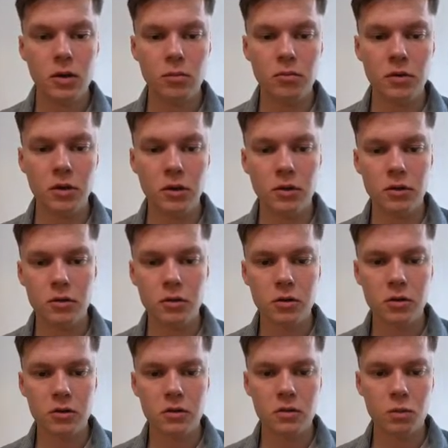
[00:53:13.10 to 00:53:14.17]

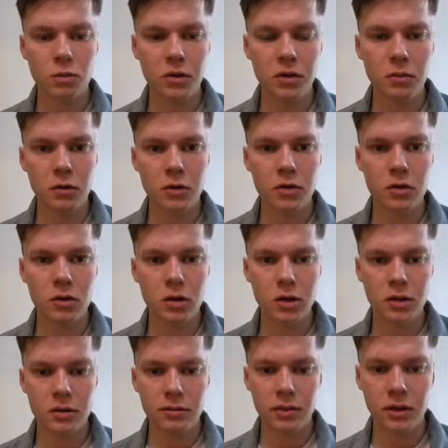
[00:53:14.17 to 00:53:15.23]
because we want to log
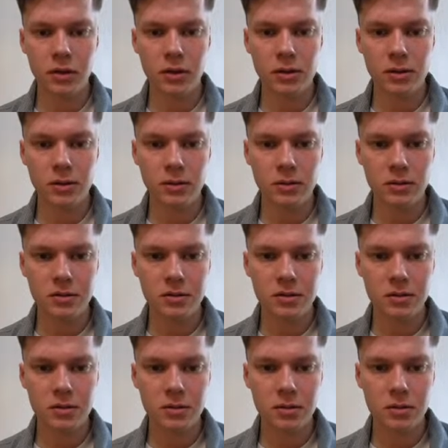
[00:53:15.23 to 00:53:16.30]
it regardless.
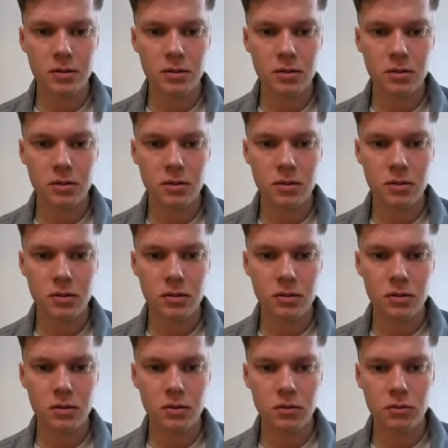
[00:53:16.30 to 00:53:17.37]

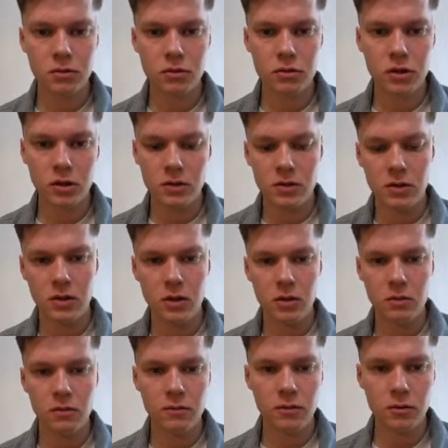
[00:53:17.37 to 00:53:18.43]
So tracing
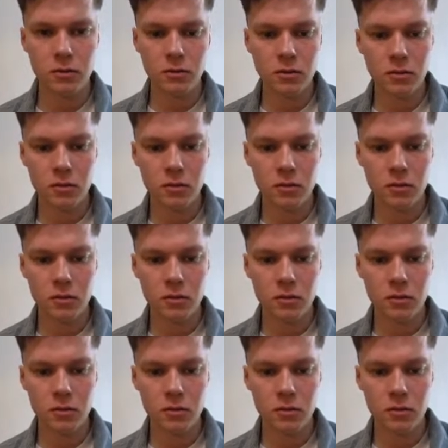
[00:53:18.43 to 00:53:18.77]
info.